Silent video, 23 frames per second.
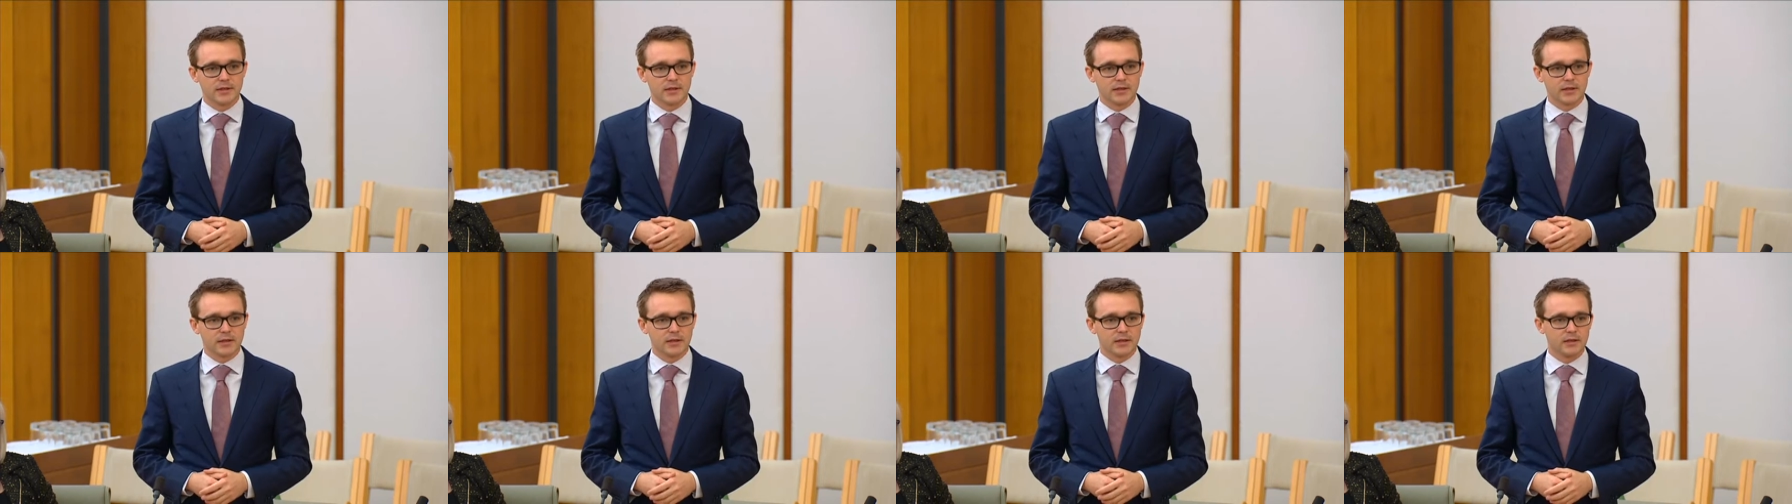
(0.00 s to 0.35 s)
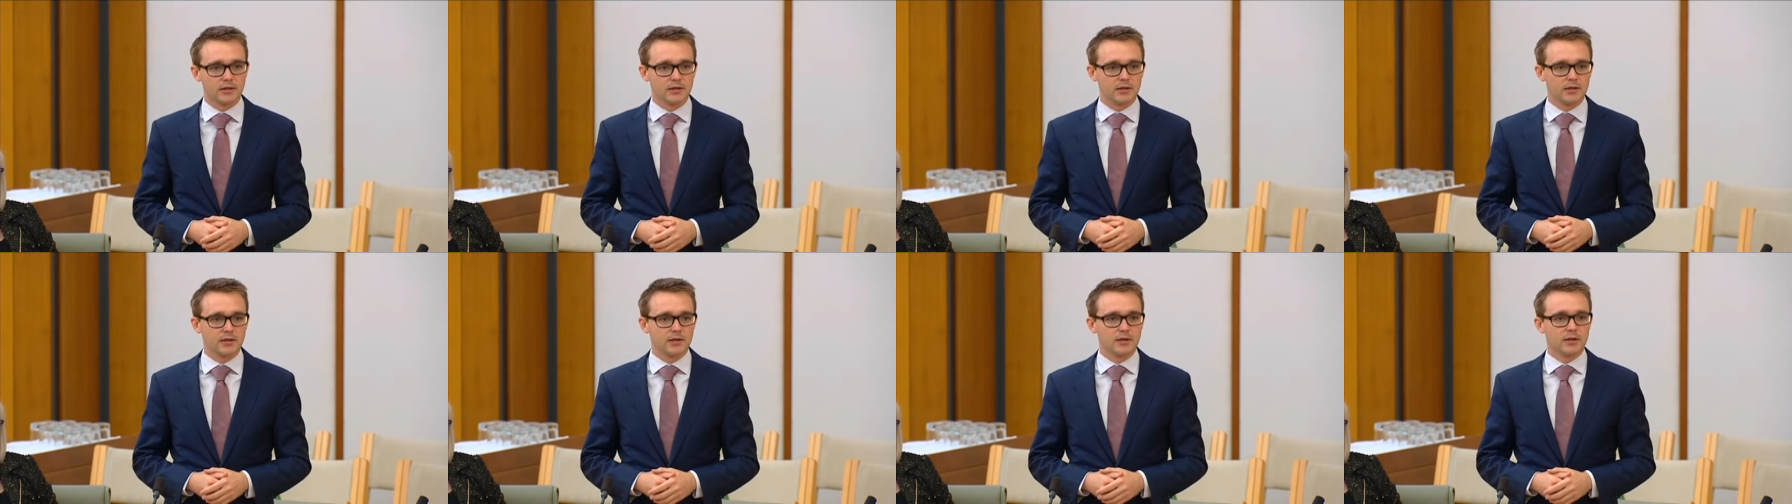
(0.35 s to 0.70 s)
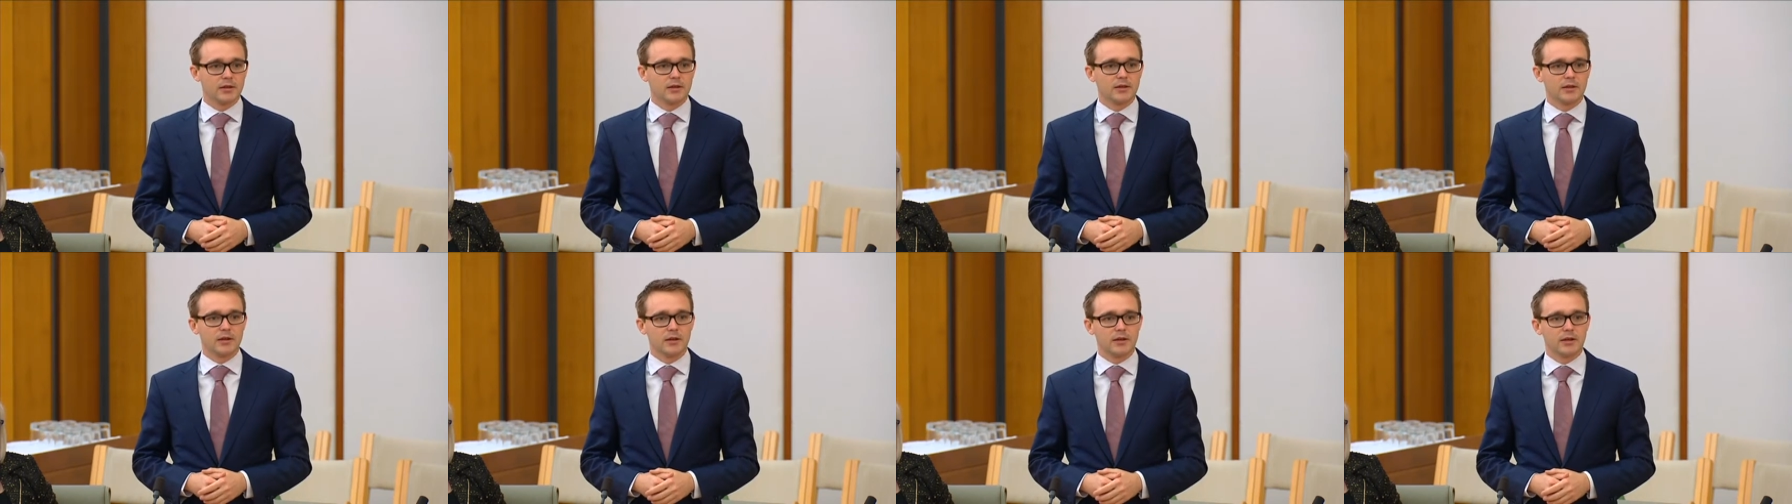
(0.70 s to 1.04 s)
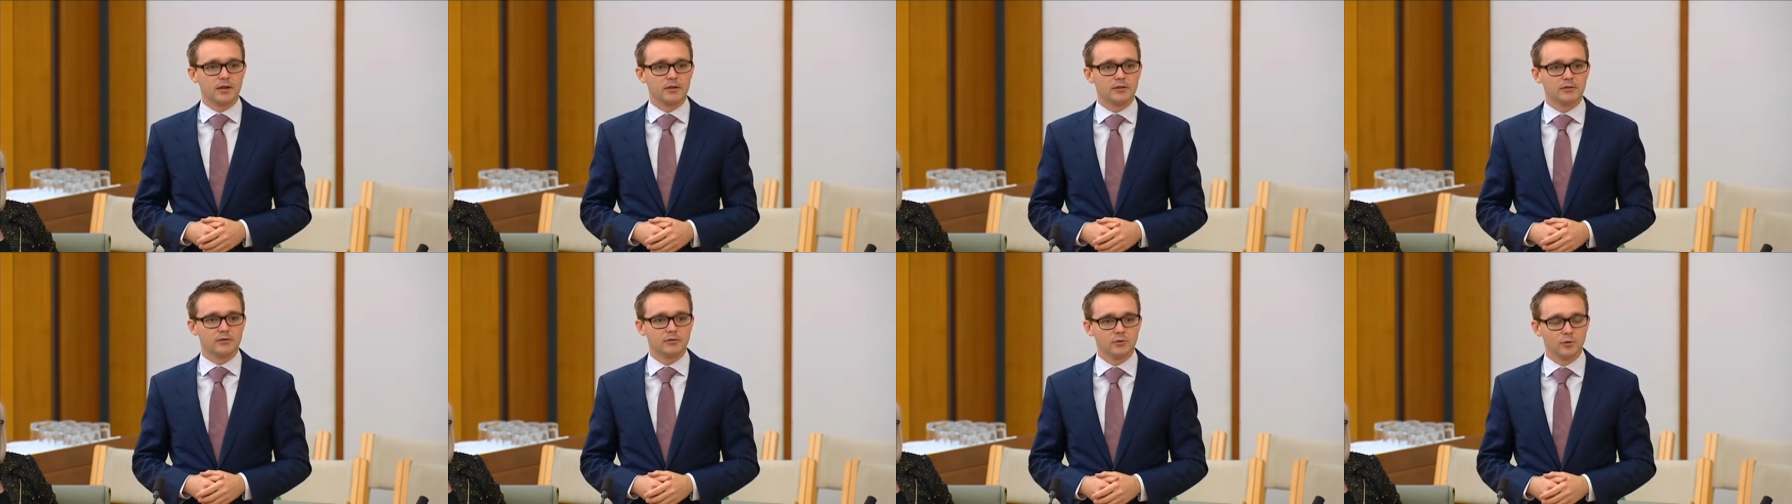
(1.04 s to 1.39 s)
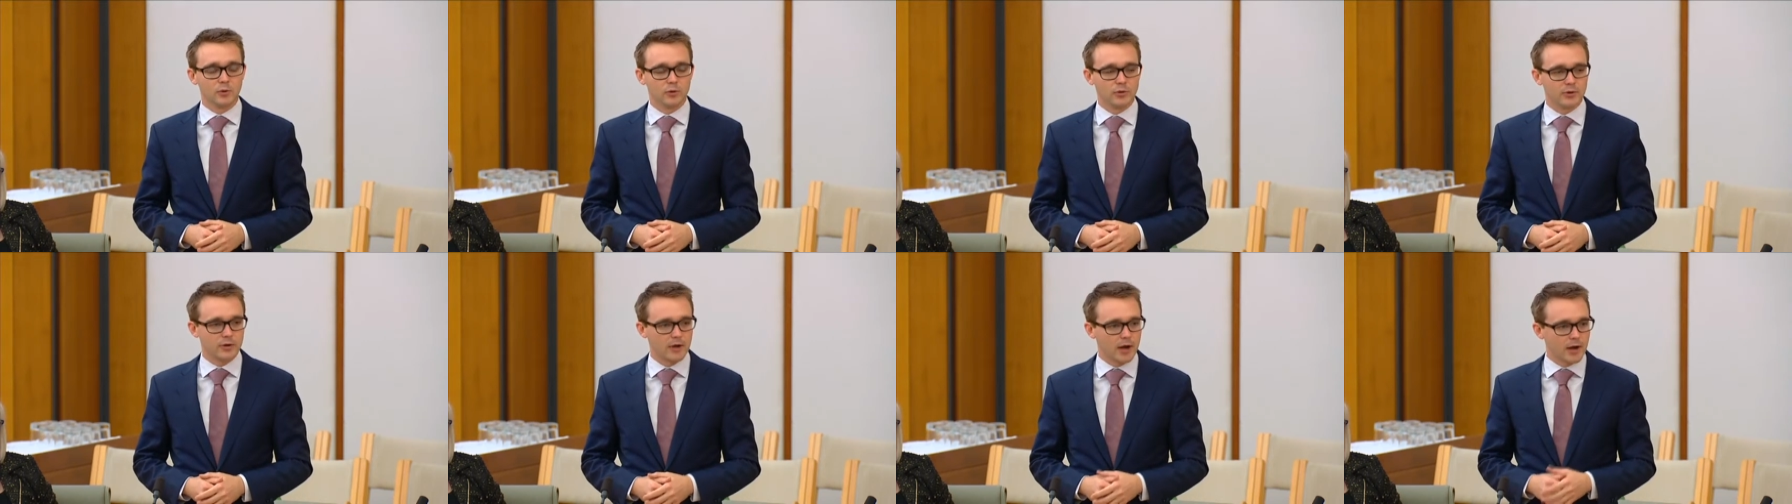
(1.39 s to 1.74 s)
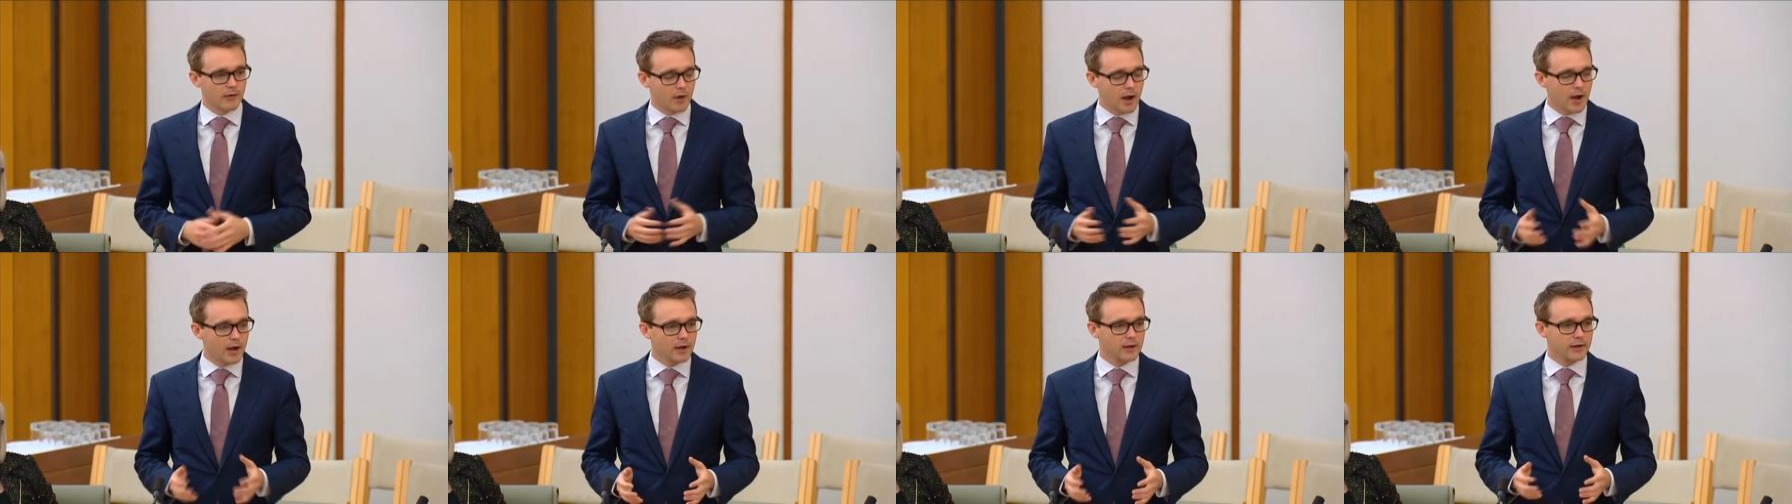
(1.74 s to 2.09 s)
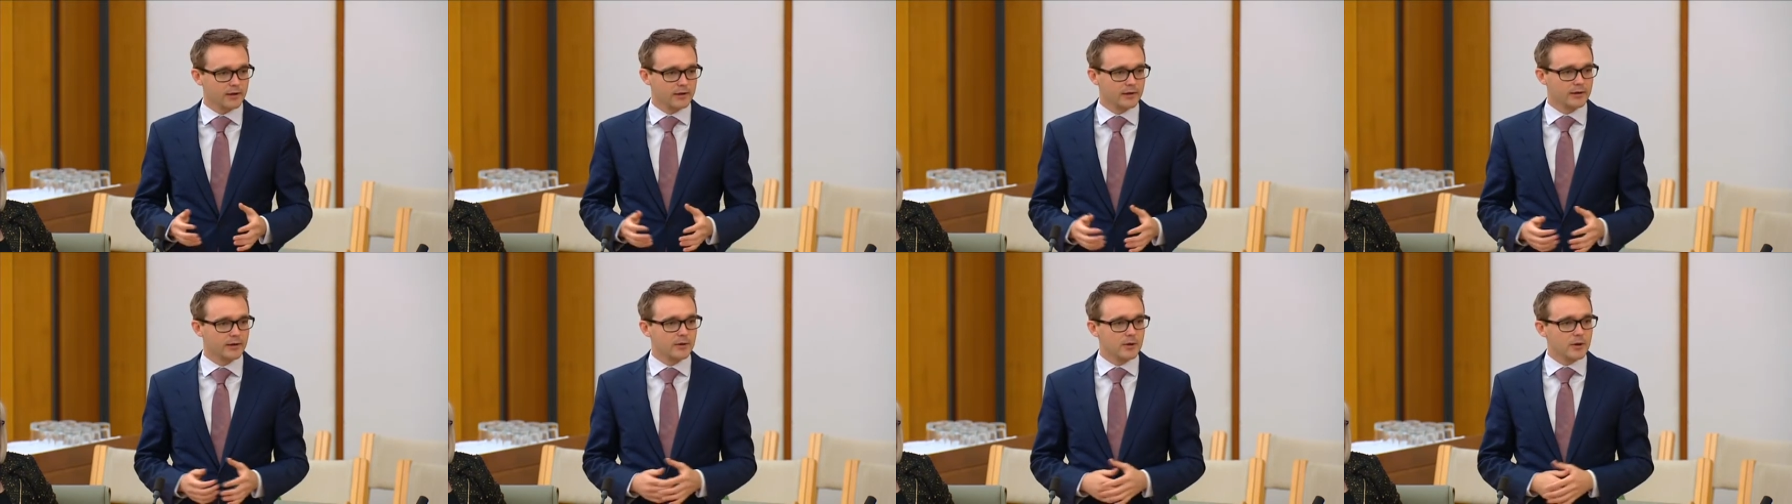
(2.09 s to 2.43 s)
in uh, northern Iraq.